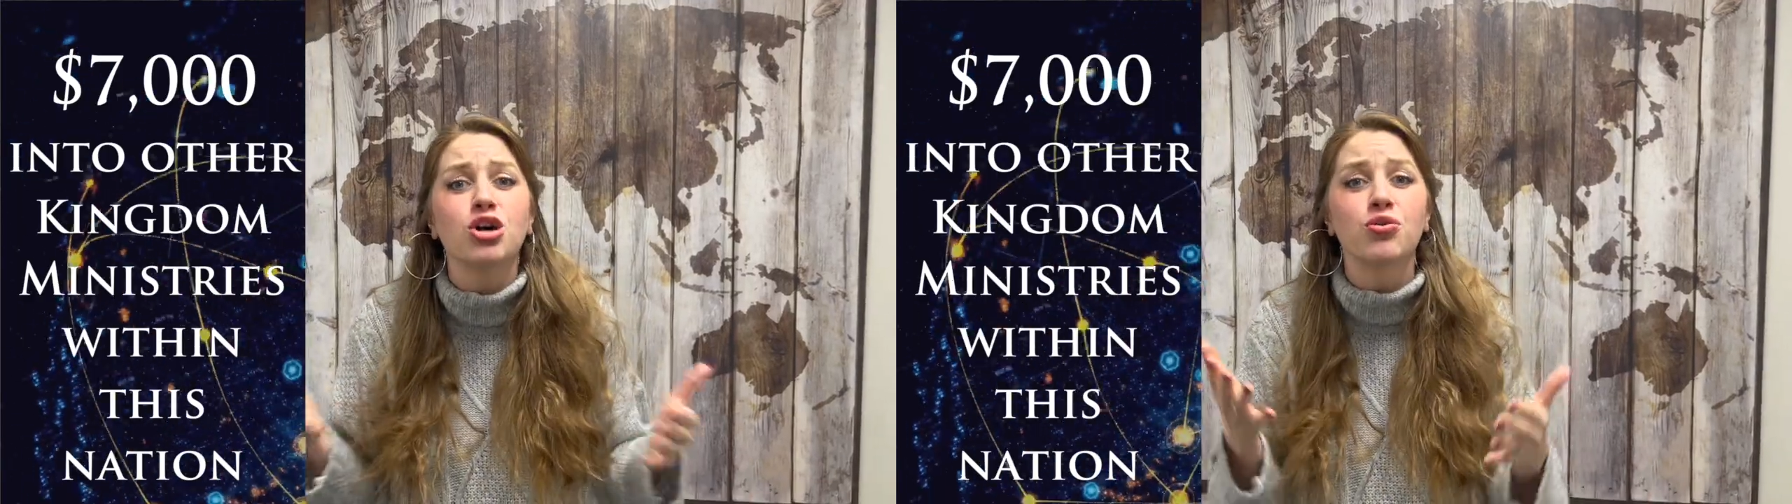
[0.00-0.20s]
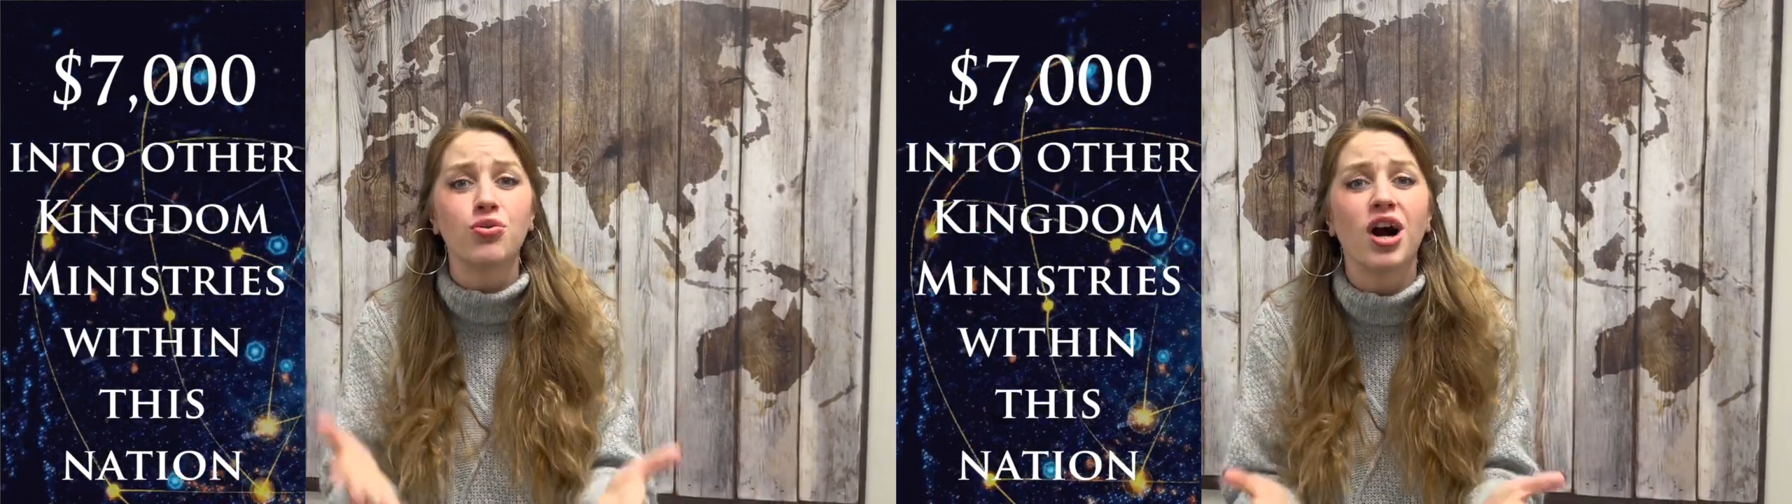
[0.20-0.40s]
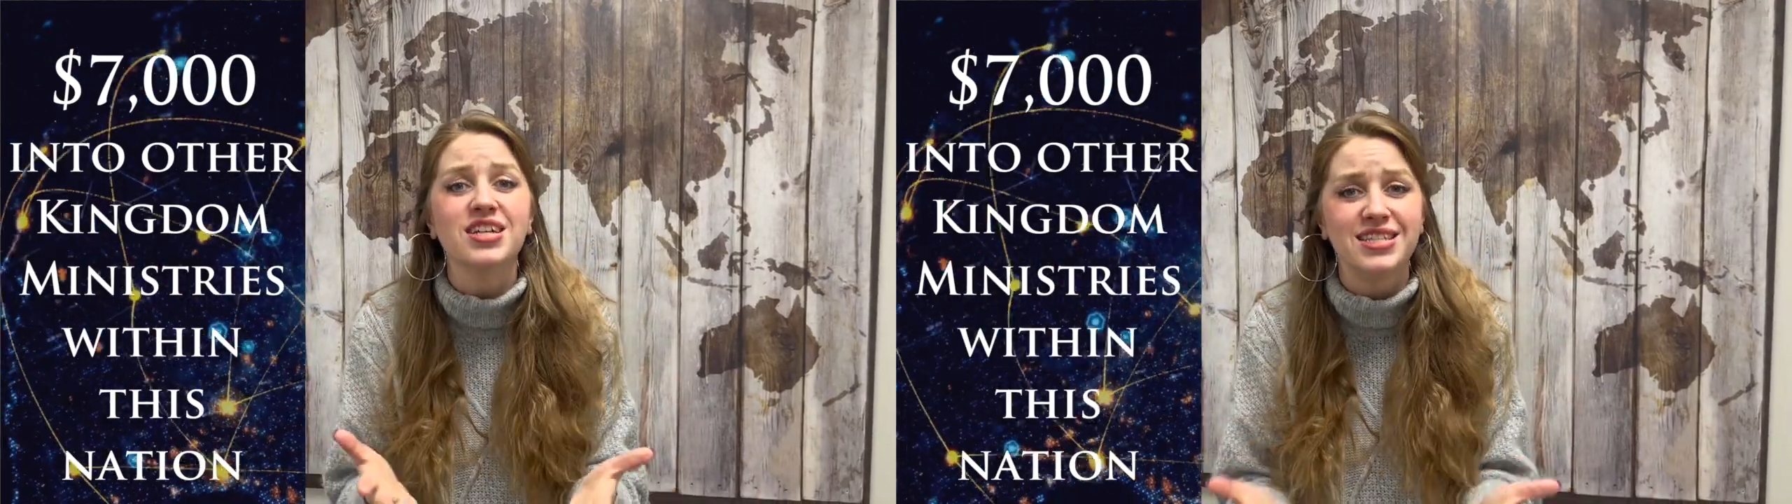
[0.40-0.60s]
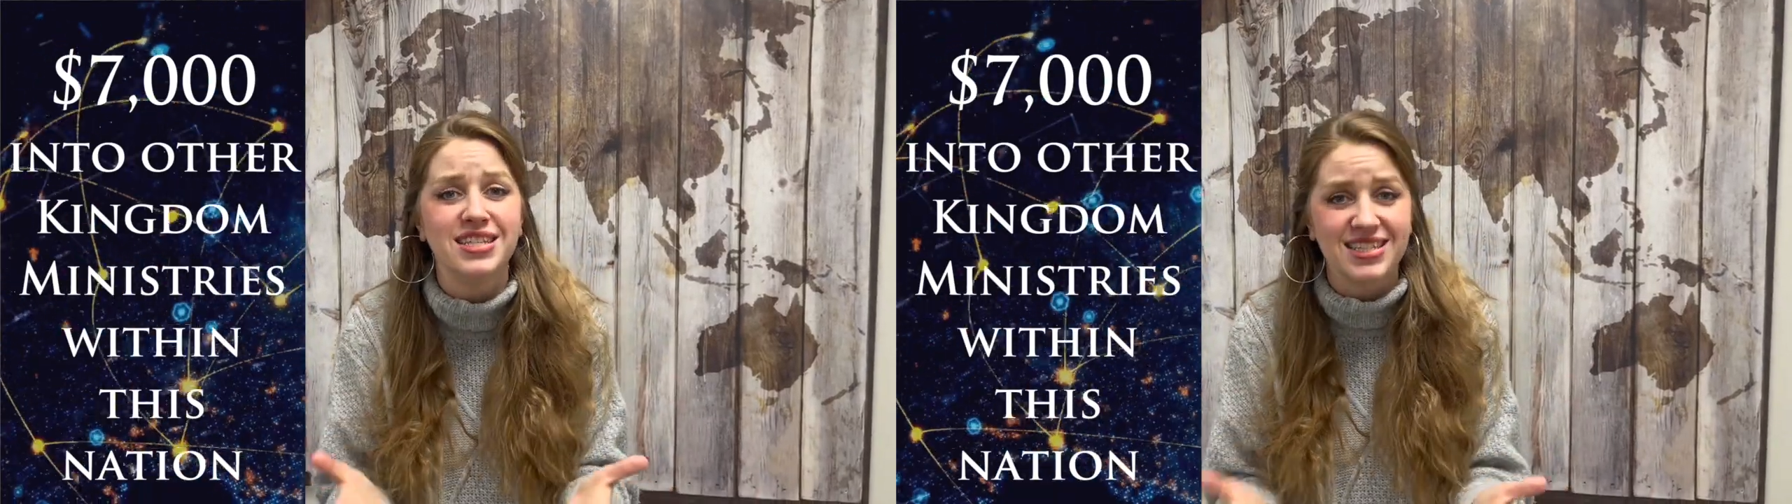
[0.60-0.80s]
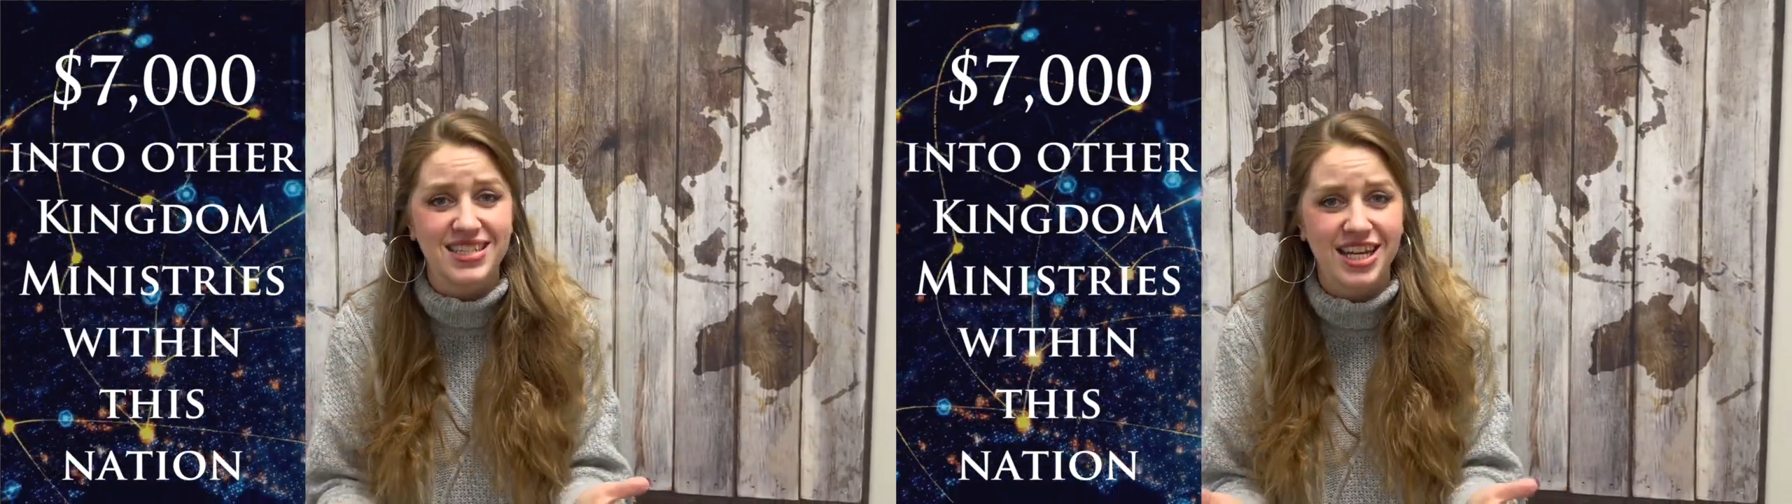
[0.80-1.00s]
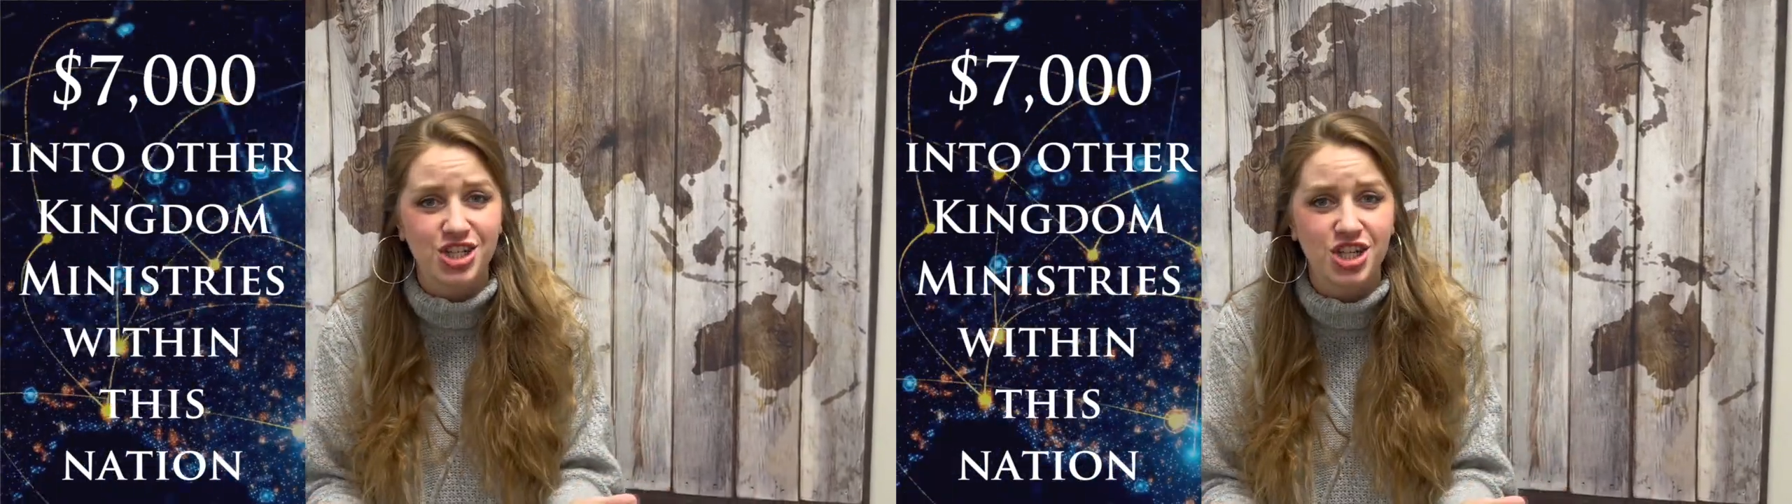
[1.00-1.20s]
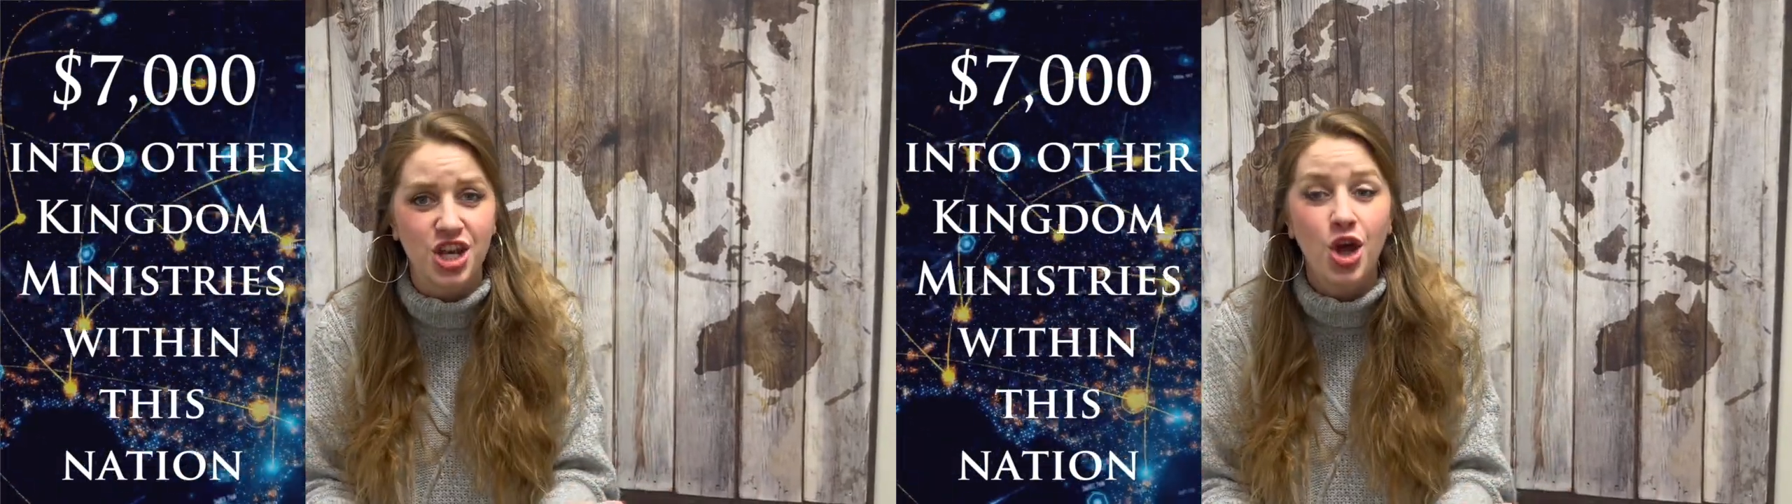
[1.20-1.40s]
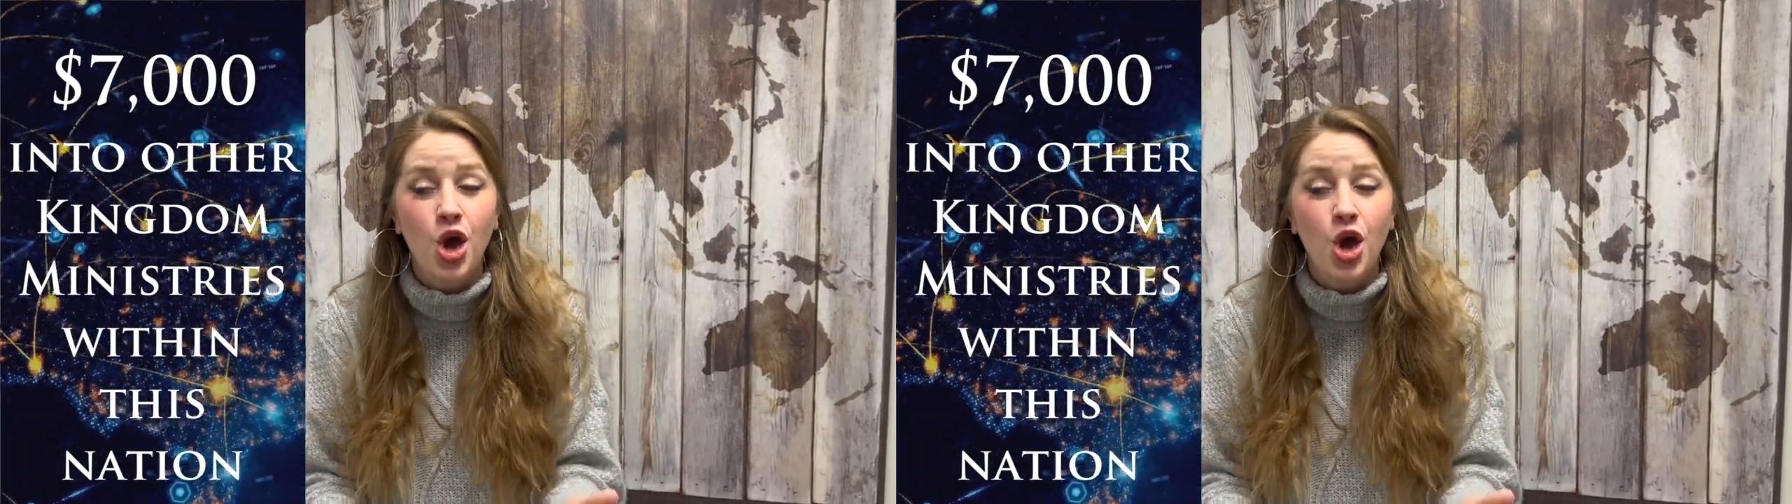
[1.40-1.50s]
across this nation.